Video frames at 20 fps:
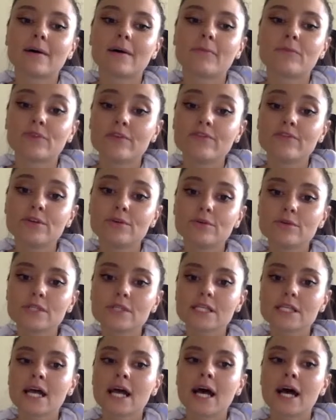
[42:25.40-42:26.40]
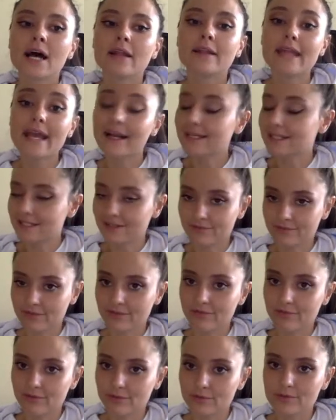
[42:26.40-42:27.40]
reviews, negative
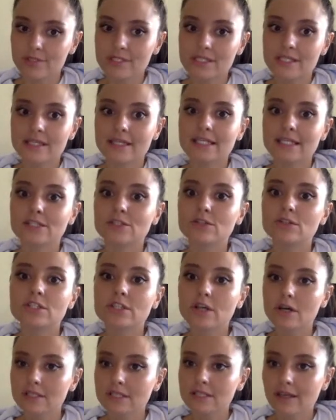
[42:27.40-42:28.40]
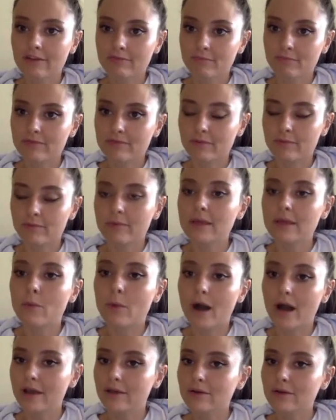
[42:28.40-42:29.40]
reviews, that you don't have PvP,
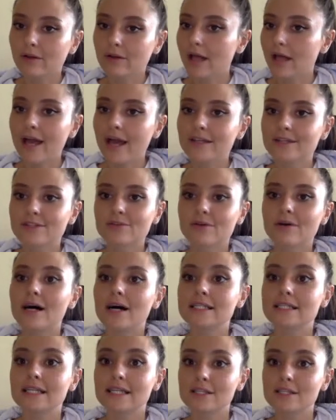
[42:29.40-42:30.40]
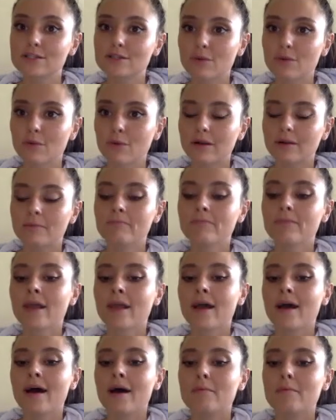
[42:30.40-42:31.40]
why you're lying to us, and so on.
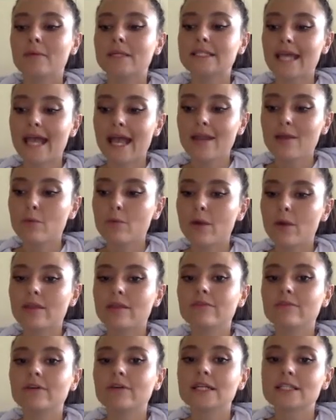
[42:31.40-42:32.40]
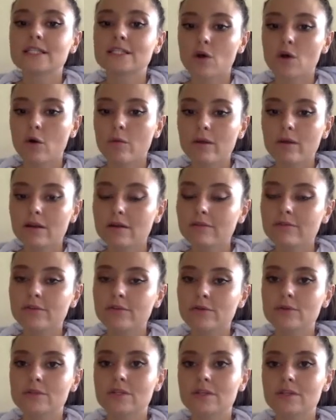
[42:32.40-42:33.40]
But anyway, they've got so many
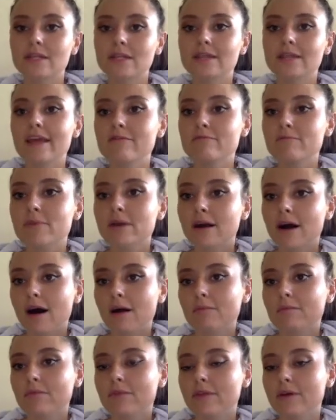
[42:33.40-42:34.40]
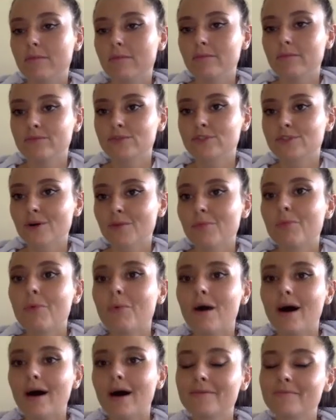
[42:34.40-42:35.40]
reviews that they've become the top
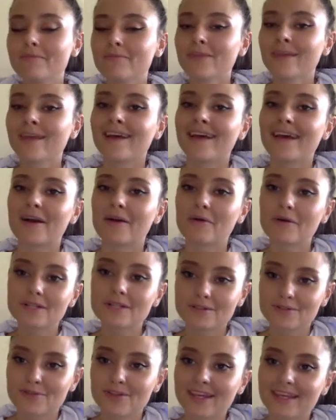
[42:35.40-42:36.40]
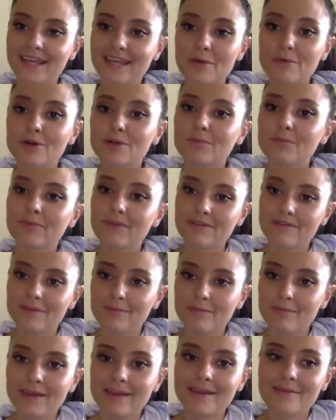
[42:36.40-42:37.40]
one according to the keyword
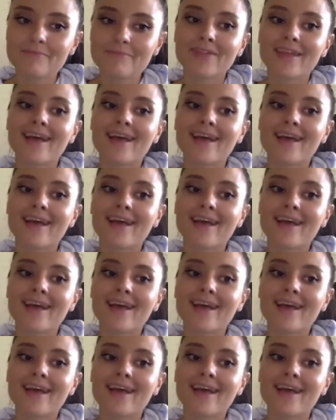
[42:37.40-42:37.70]
PvP.